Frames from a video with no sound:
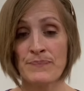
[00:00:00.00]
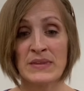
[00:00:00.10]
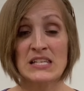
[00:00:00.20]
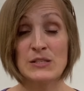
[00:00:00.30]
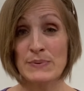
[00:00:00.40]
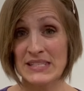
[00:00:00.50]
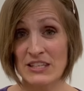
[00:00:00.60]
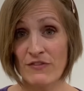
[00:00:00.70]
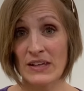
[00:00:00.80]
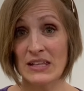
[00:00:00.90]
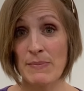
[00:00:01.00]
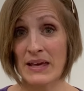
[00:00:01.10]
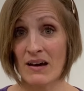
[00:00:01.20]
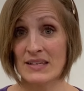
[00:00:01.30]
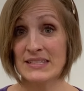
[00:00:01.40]
specifically
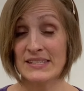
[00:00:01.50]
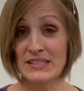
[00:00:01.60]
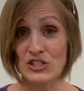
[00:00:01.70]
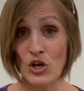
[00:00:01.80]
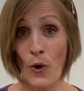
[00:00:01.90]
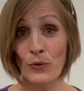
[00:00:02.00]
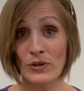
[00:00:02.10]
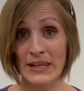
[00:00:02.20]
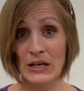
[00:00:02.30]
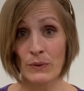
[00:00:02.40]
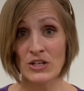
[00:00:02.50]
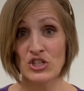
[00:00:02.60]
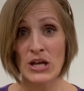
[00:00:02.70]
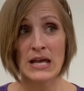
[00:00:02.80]
because this is a tonal language.